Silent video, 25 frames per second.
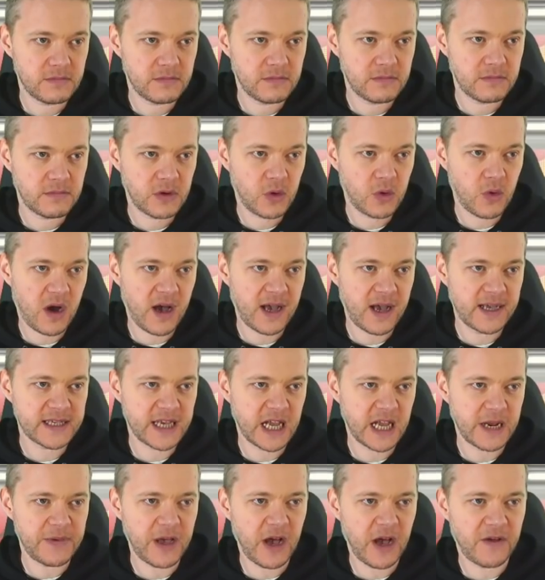Maguire's
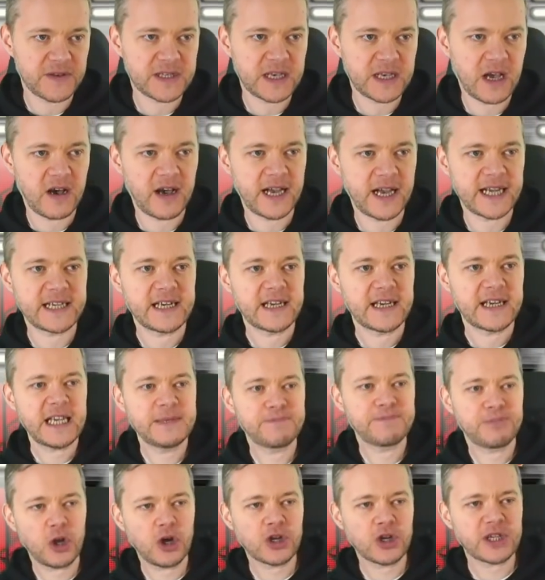going to be offside. He's
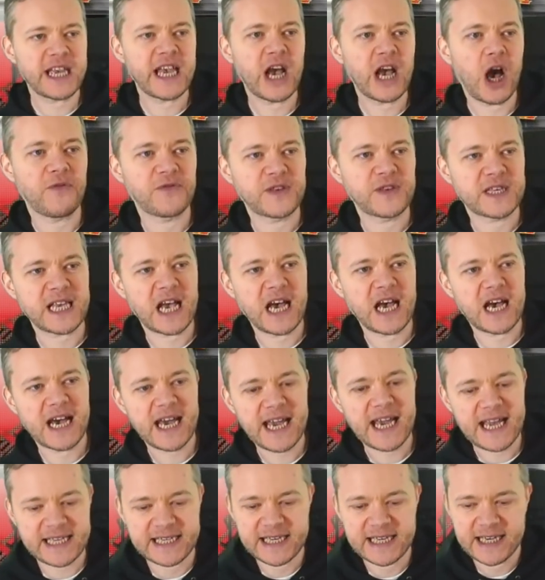bloody
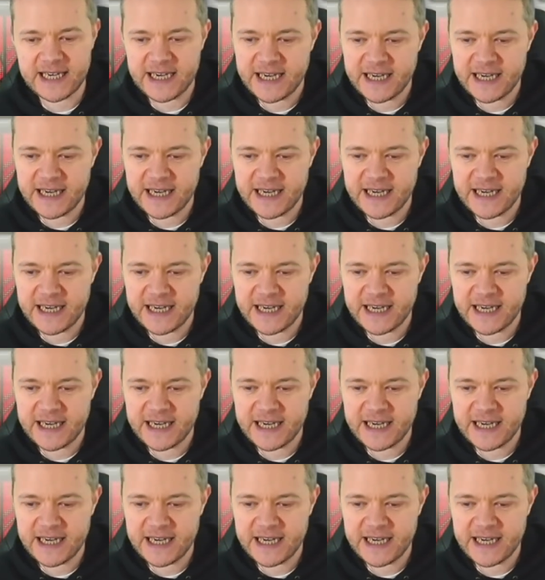offside.